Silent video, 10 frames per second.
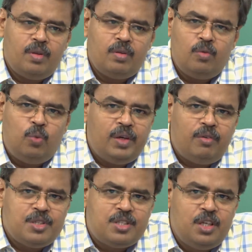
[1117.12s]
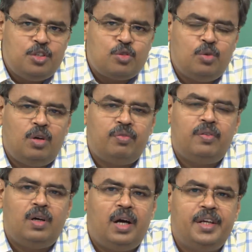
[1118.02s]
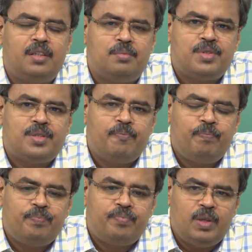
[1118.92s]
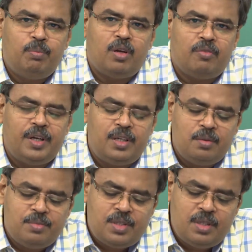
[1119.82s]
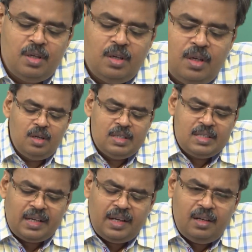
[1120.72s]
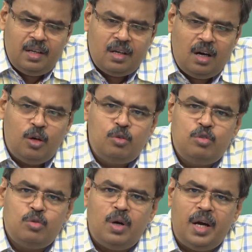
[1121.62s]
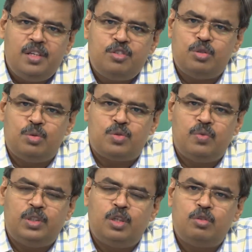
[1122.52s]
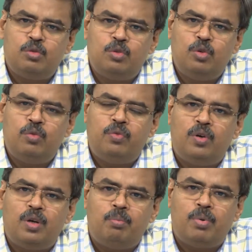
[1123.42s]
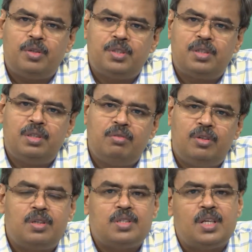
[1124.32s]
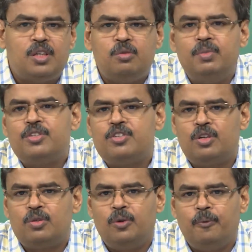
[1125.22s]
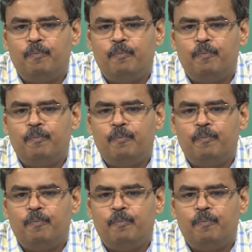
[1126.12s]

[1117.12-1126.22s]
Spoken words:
one was the issue of items, number of items. Second, that how do I choose whether to go for a projective or a psychometric tool?